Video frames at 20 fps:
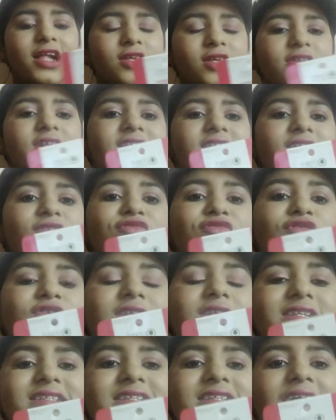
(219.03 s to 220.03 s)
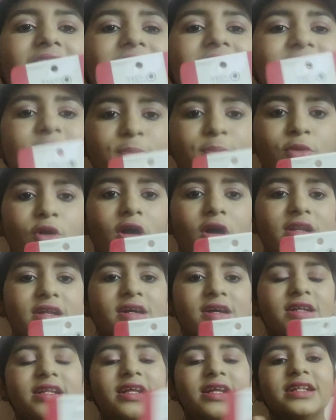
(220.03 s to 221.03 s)
So this is a full size
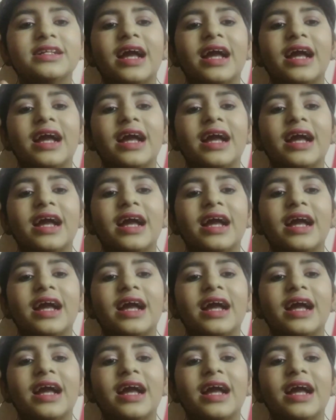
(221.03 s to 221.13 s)
product.